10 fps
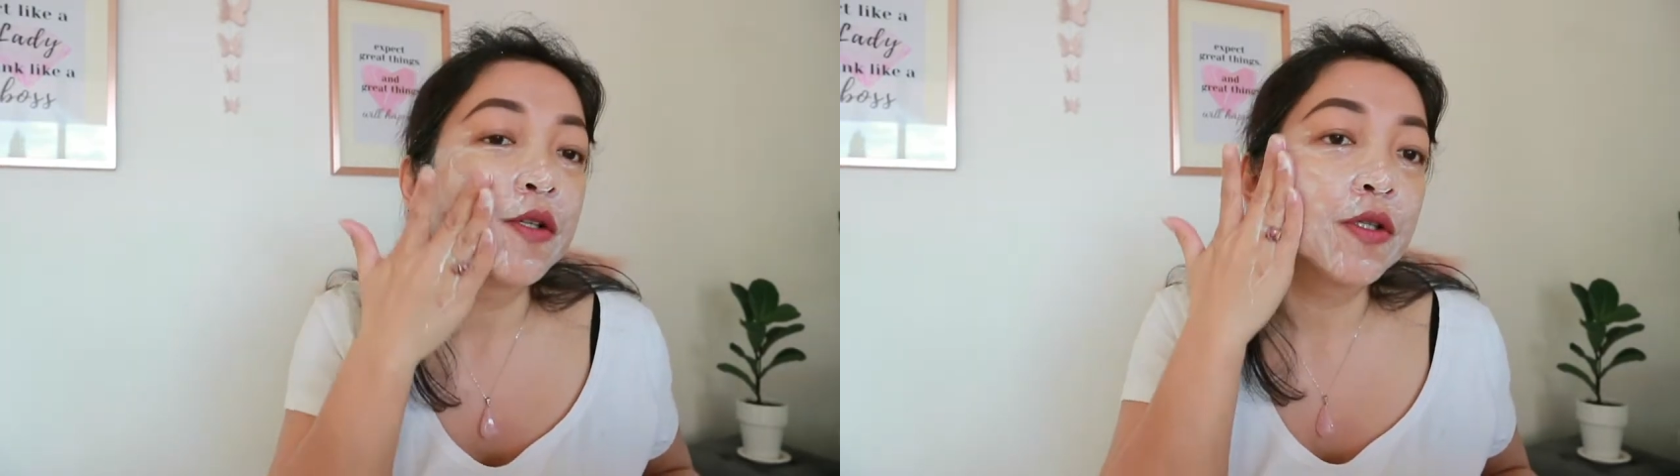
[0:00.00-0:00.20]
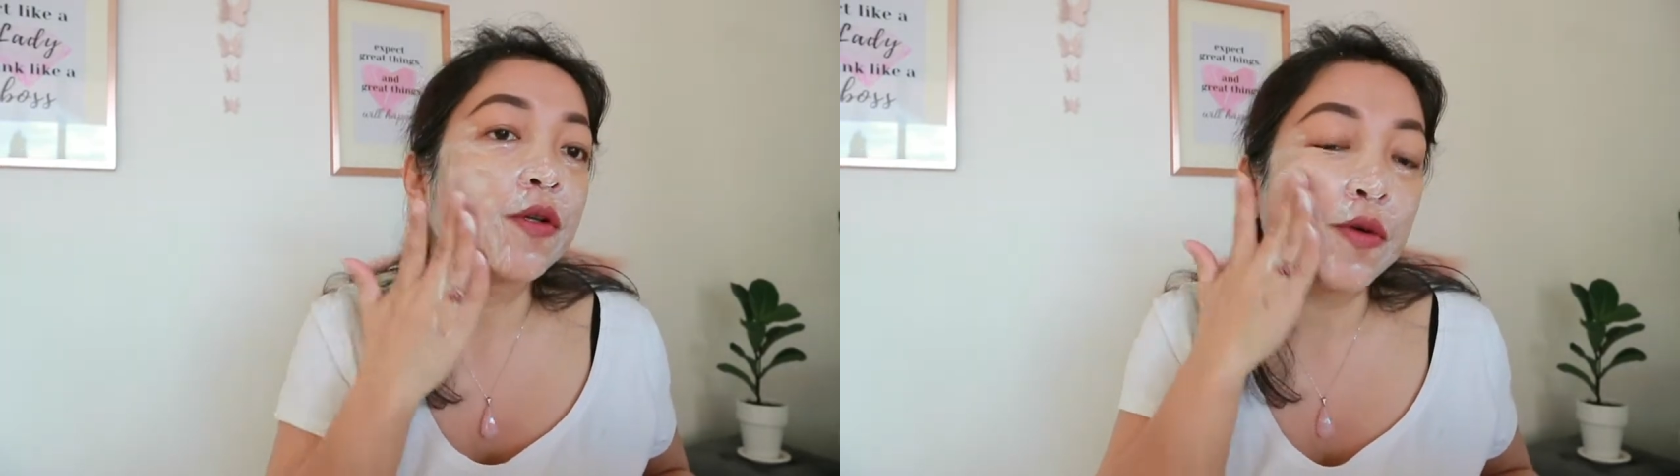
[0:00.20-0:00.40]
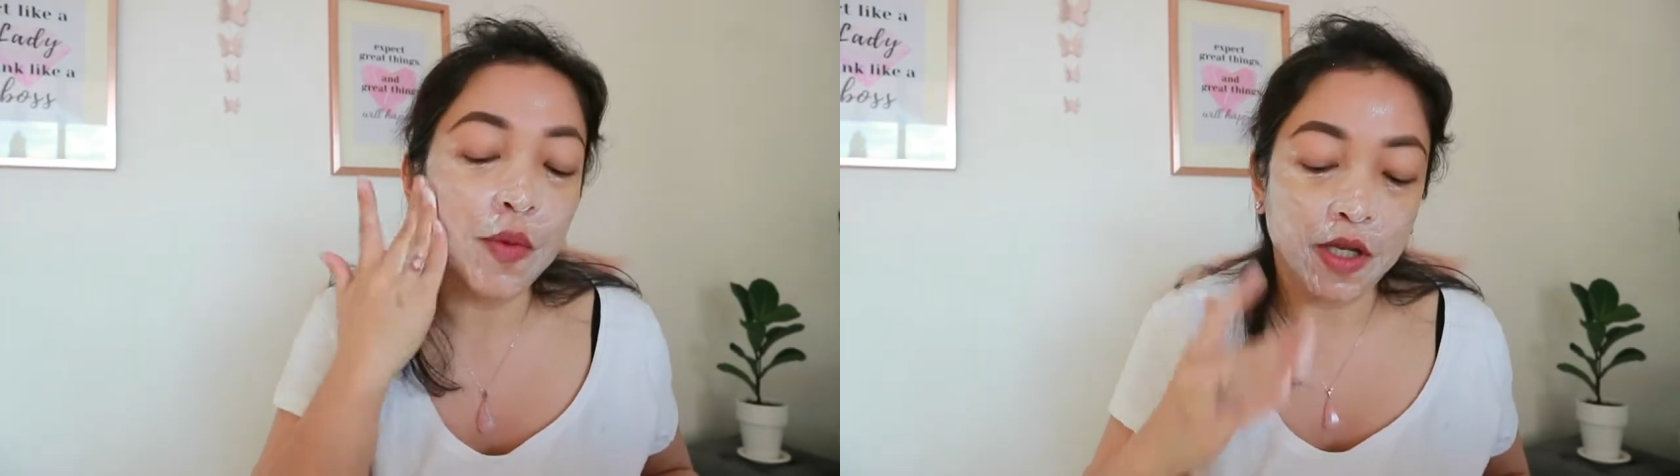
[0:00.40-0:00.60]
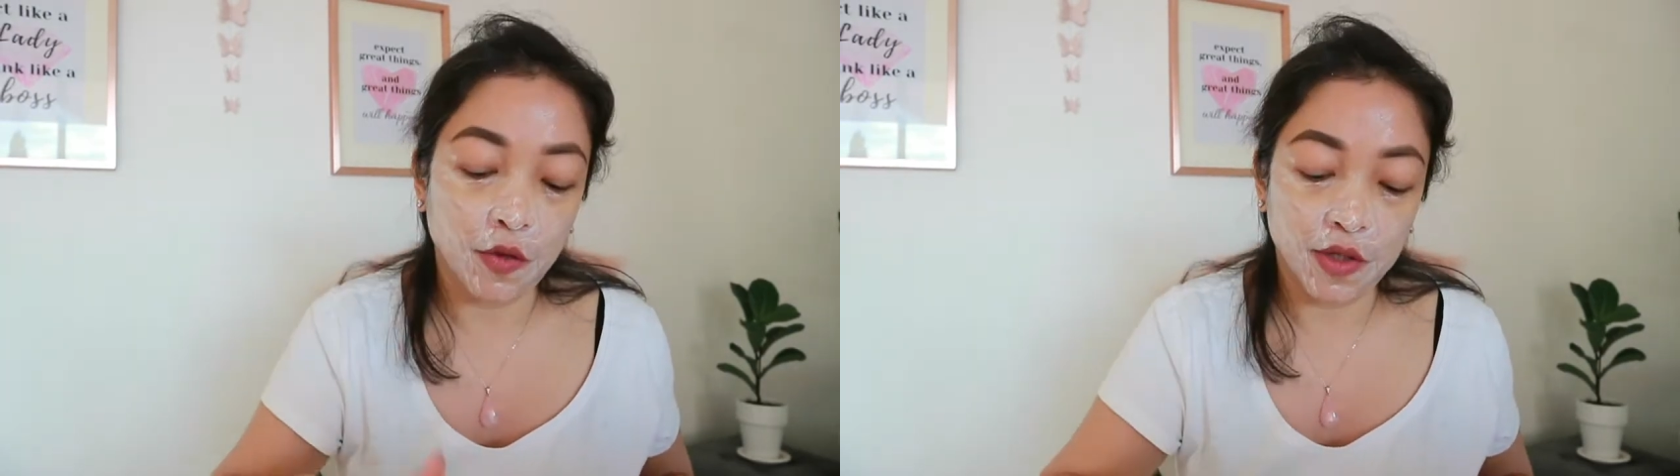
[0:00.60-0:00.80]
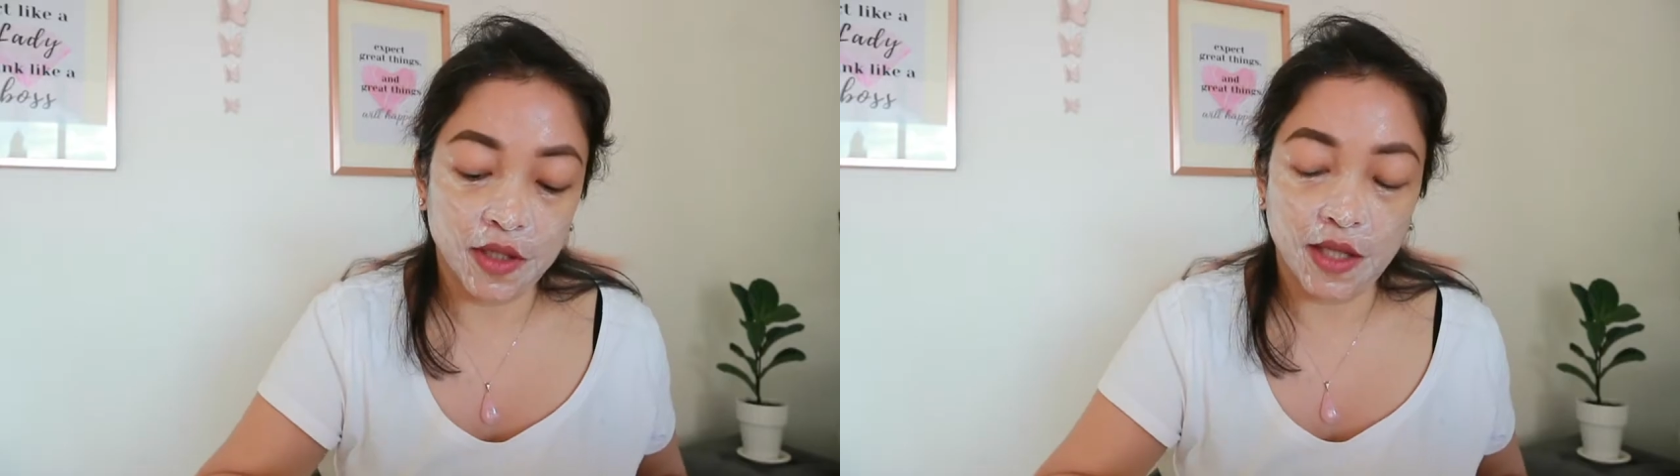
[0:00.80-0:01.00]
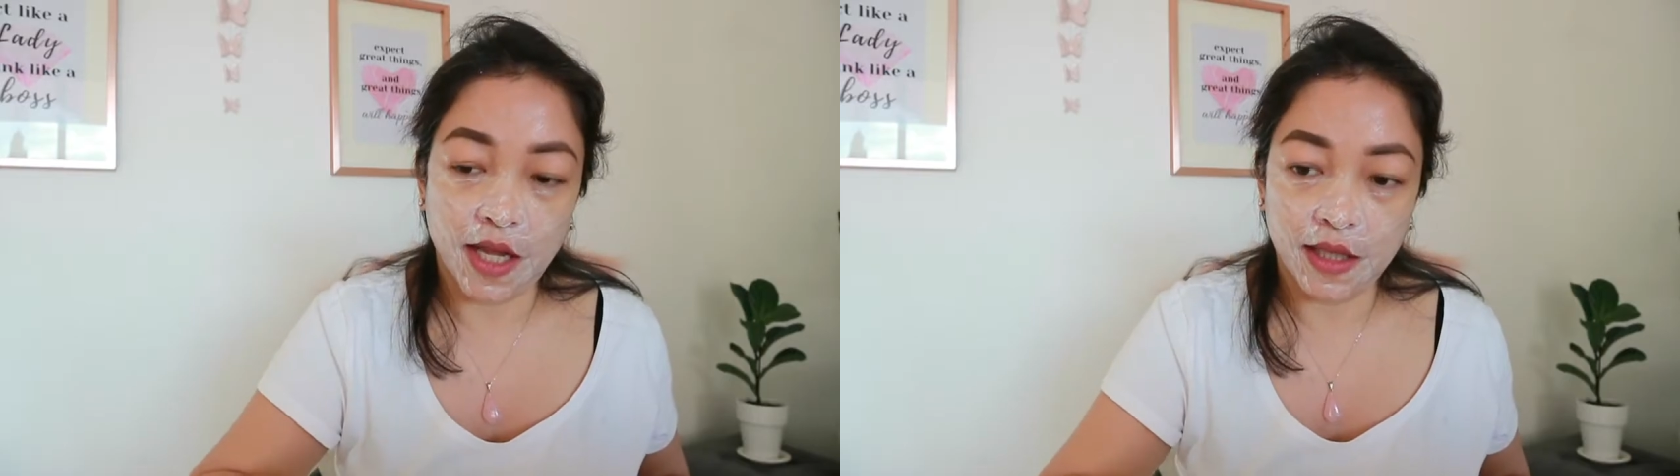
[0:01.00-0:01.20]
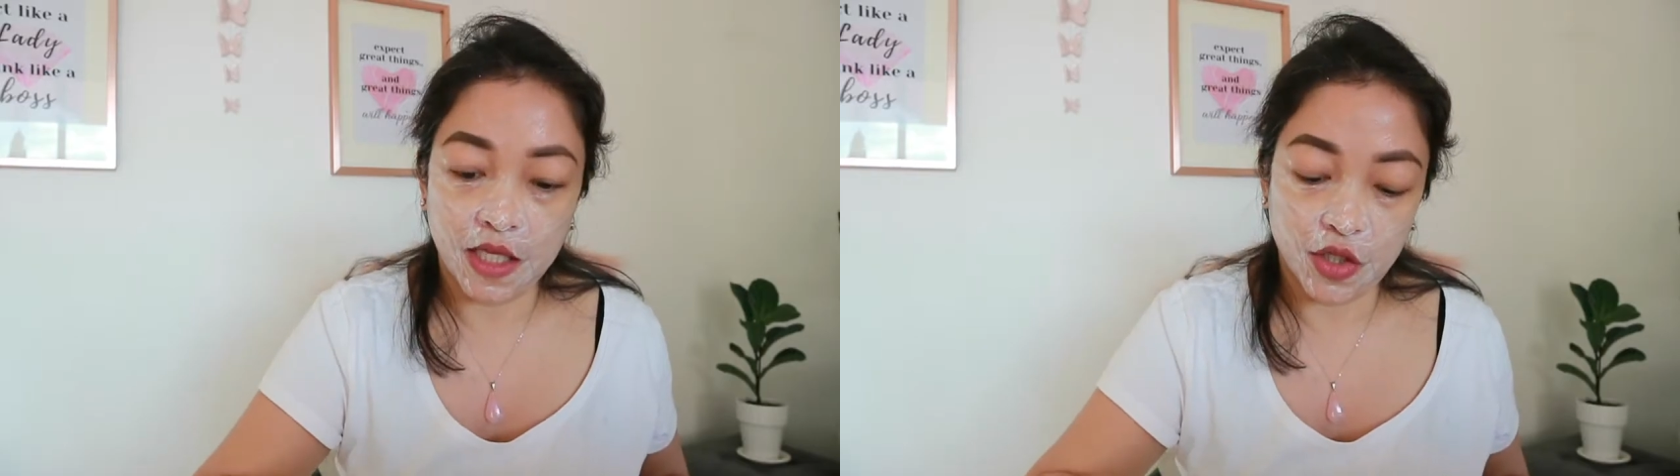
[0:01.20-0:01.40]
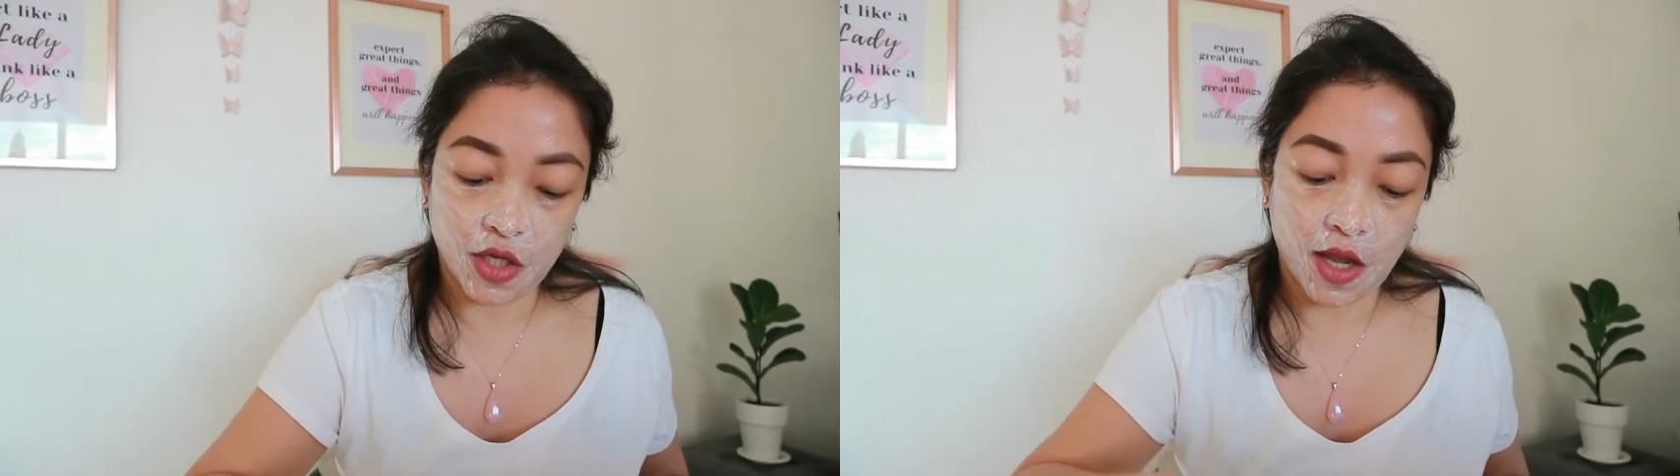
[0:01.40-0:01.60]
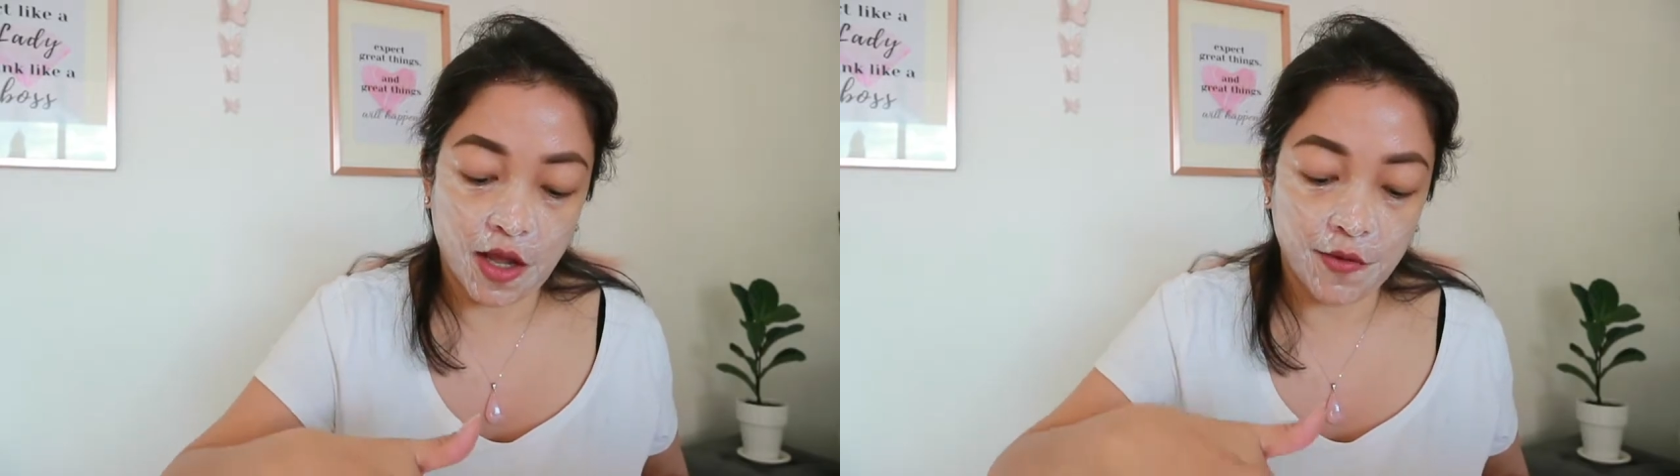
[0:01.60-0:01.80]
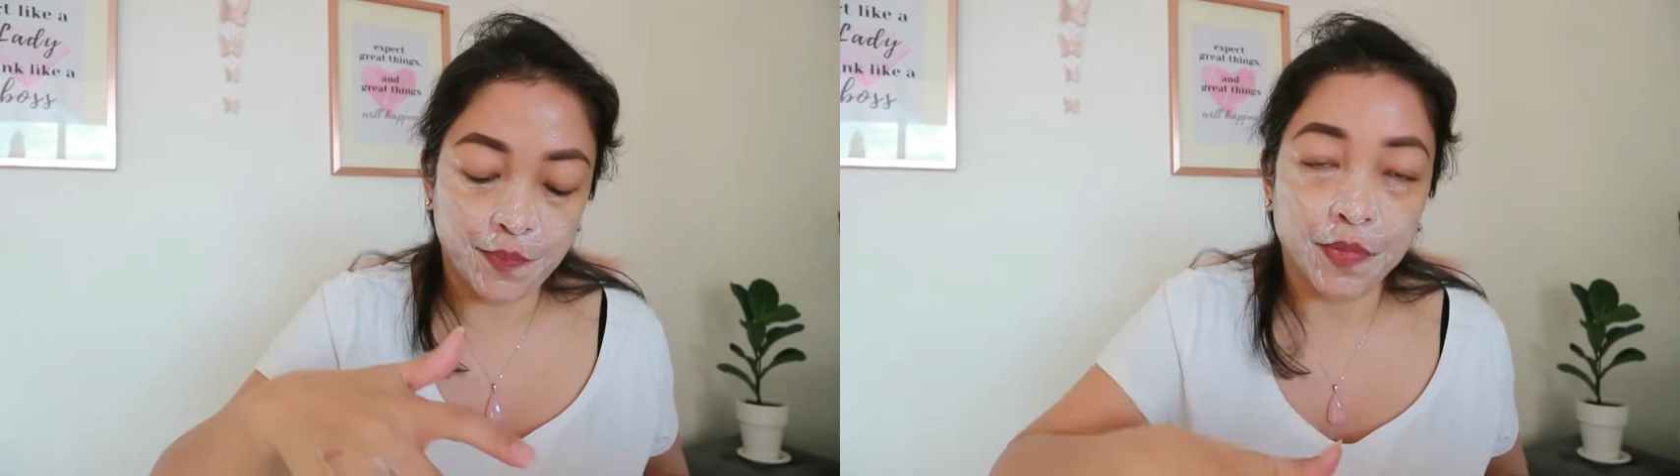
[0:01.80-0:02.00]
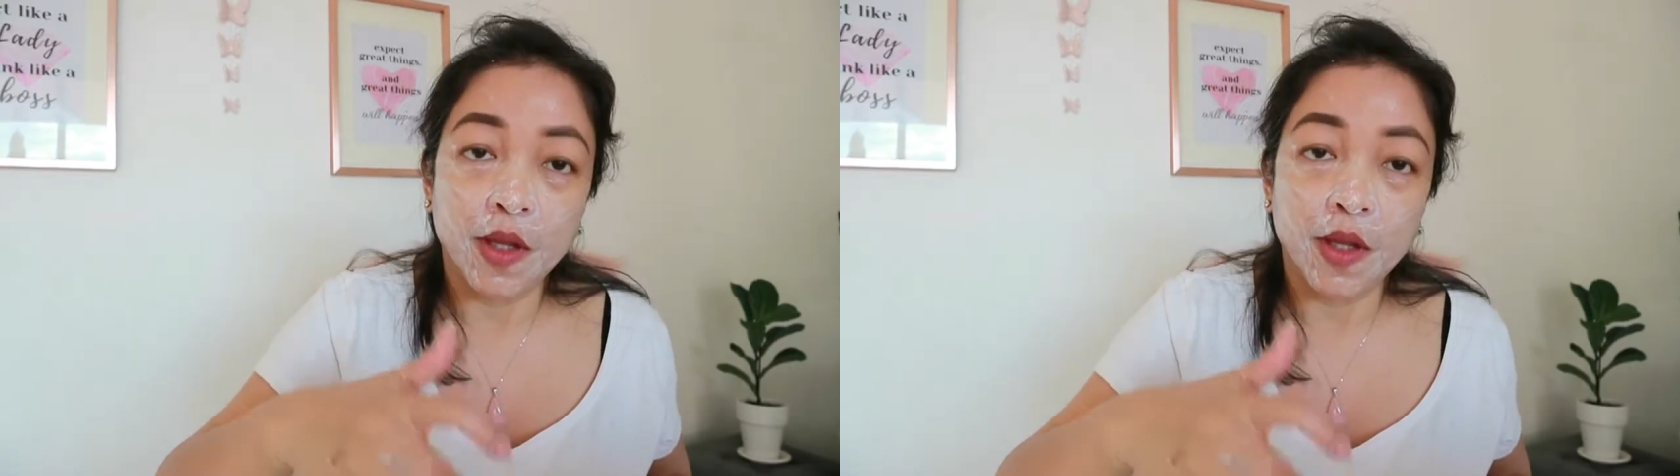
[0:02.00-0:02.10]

So, balawan na natin siya.